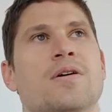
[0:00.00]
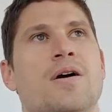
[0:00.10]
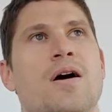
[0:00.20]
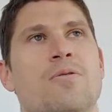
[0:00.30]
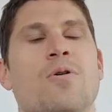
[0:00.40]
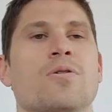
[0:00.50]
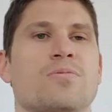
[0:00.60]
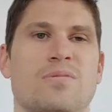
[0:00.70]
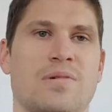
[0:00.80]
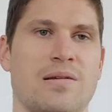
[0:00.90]

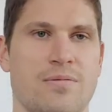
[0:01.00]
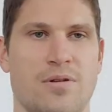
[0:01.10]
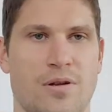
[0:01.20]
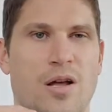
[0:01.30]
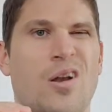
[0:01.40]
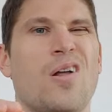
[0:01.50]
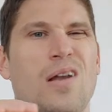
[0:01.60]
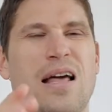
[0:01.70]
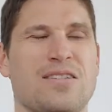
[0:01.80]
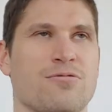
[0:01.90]
Well, a lot
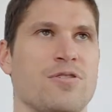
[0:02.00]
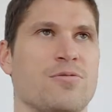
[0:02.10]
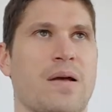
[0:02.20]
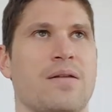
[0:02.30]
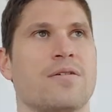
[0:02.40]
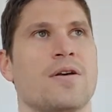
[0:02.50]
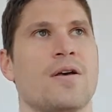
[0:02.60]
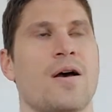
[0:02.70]
less wrist bend.